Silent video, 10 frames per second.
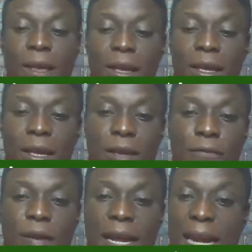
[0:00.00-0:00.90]

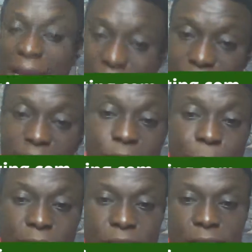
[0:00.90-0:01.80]
If you're an IT
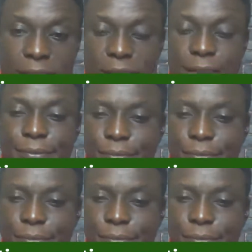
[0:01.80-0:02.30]
specialist